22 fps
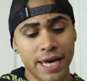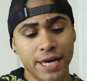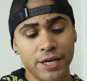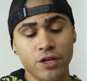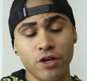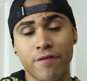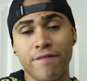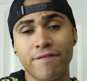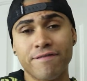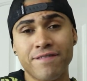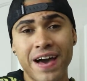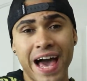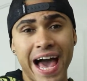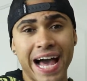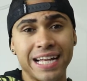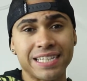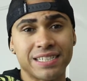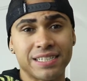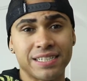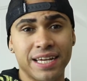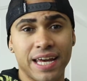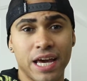your
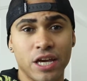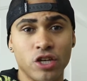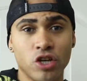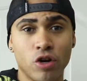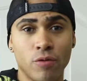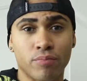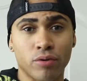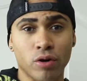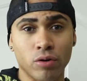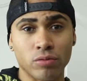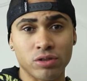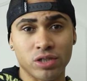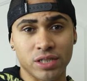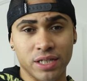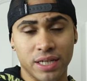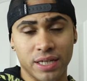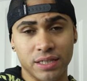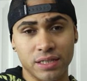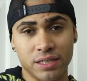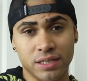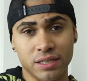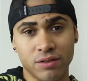fats, and your
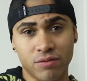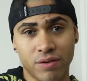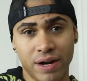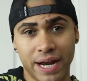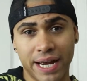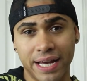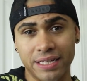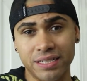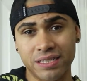proteins, right?